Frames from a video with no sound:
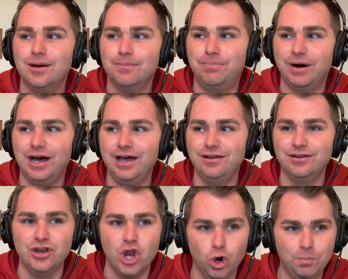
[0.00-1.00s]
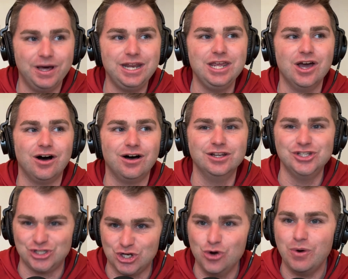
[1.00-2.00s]
but nobody on,
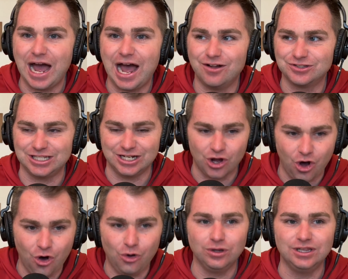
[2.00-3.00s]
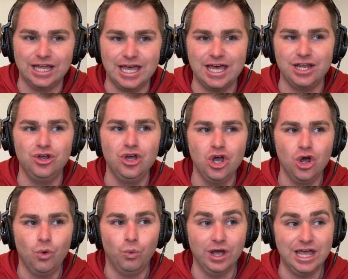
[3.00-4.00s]
2 outs, and it all led
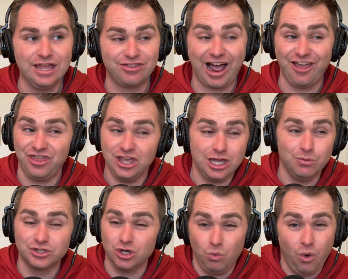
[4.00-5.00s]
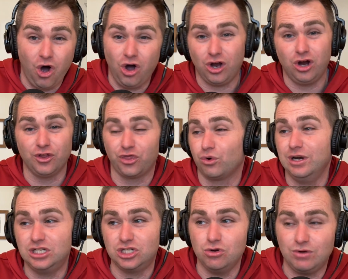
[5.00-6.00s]
with, I think it was a walk on a
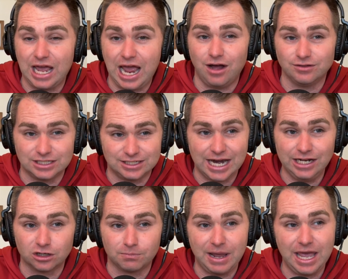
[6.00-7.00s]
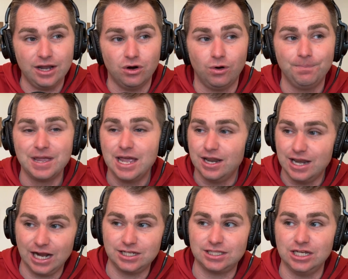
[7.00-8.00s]
3-2 count to Taylor Pannell.
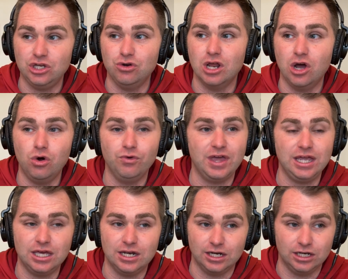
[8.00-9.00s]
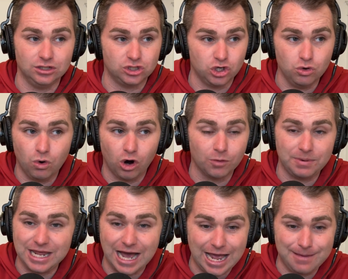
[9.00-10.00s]
Next thing you know, they get a 2
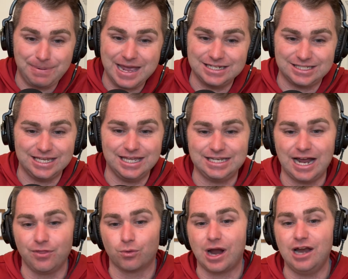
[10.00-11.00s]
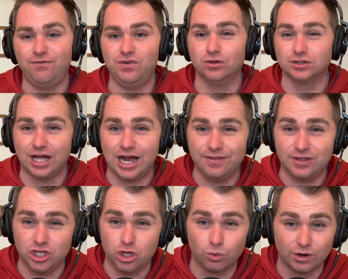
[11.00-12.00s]
RBI base hit down the right field line
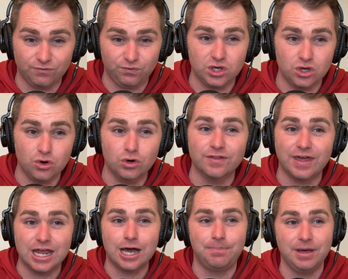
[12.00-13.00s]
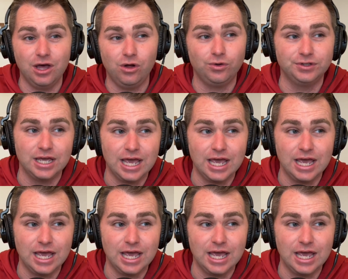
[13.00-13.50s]
that you reviewed and they upheld,